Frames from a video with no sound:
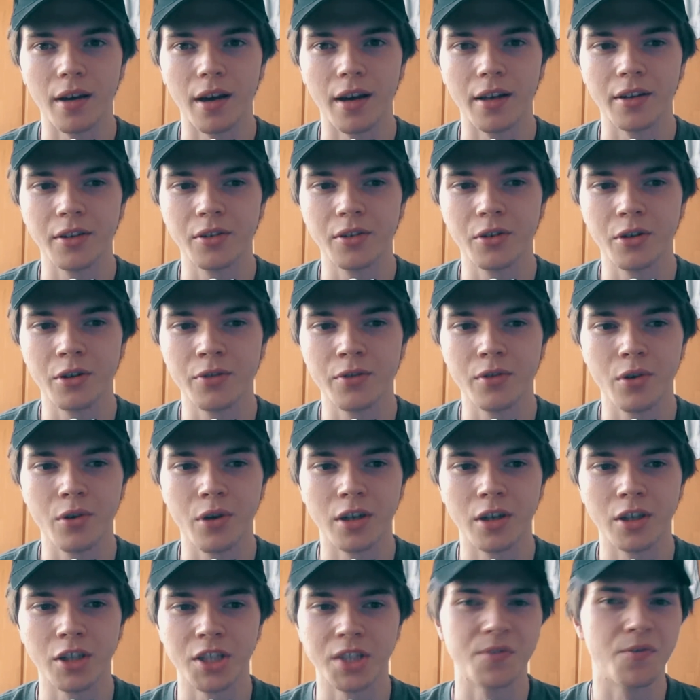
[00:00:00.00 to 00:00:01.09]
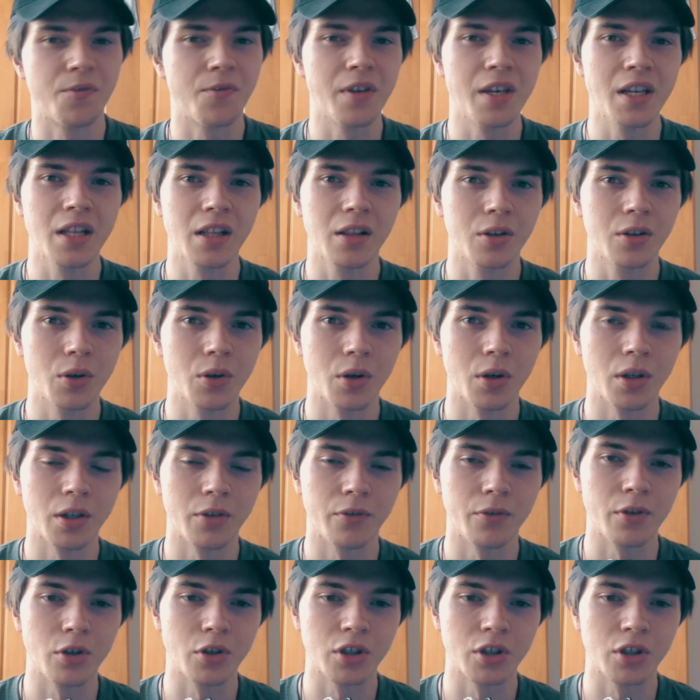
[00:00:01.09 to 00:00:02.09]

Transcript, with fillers: I don't know if you're gonna just feel good if